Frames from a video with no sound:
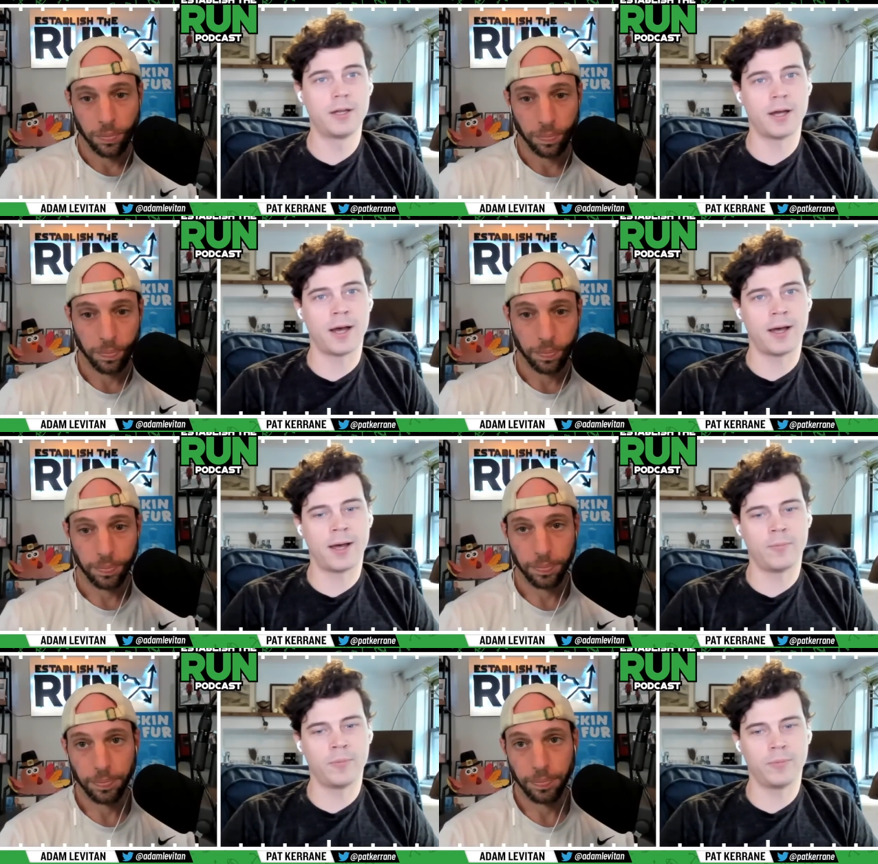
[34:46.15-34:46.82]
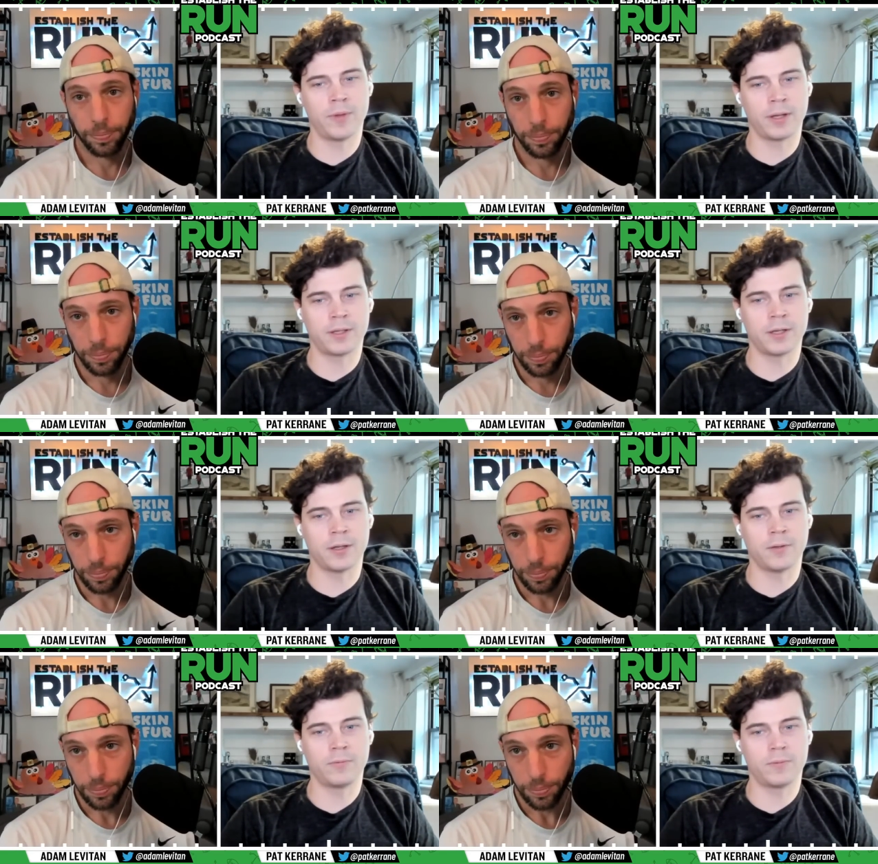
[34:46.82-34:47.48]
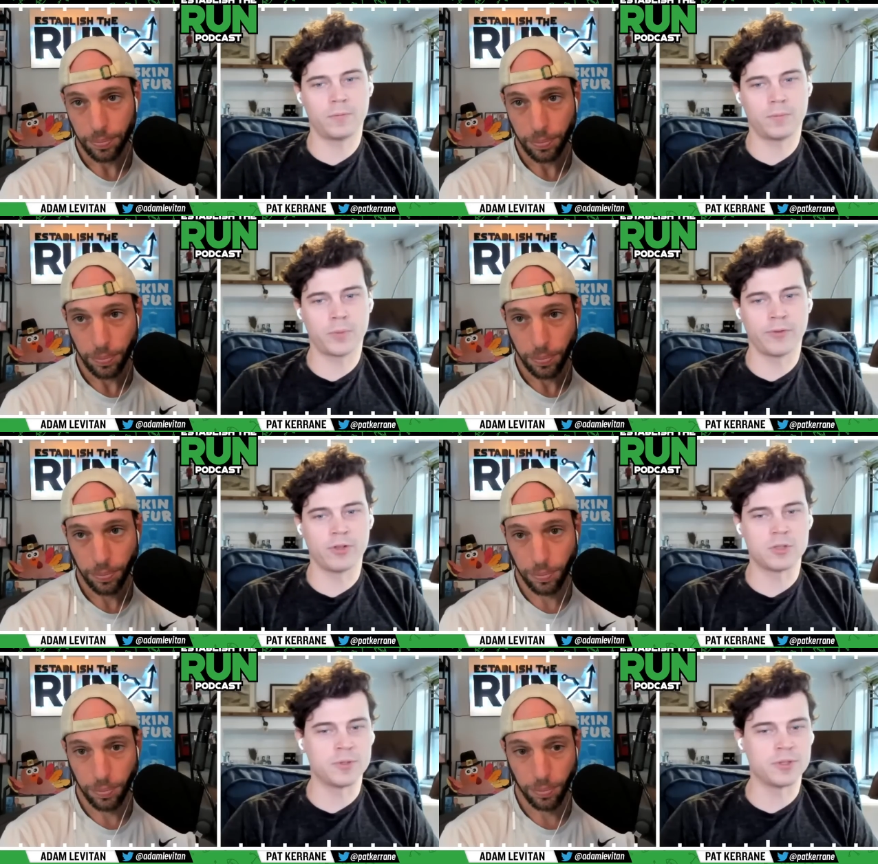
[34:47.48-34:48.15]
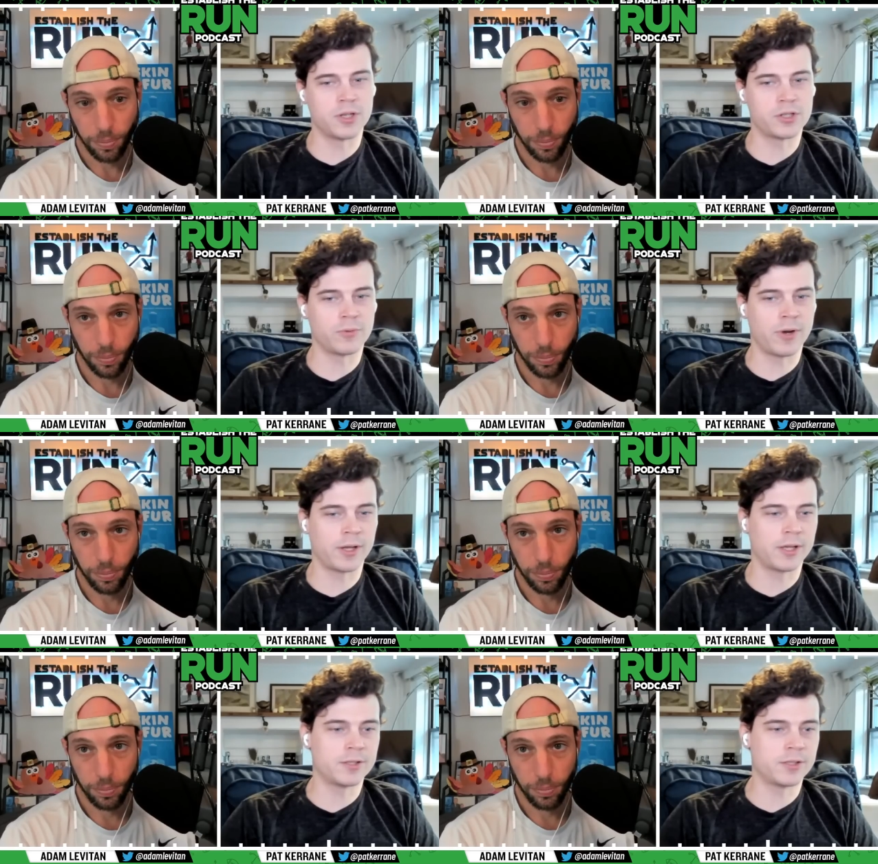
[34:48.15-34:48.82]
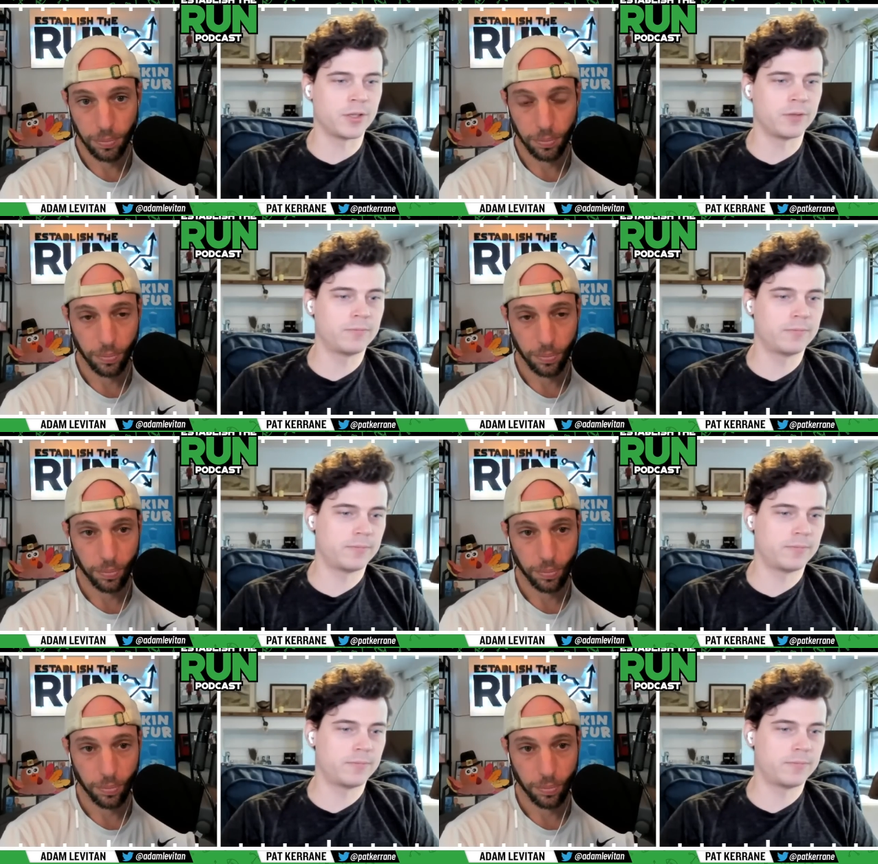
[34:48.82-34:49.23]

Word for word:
Speaker 1: Uh, I'm like in a privileged position where I get to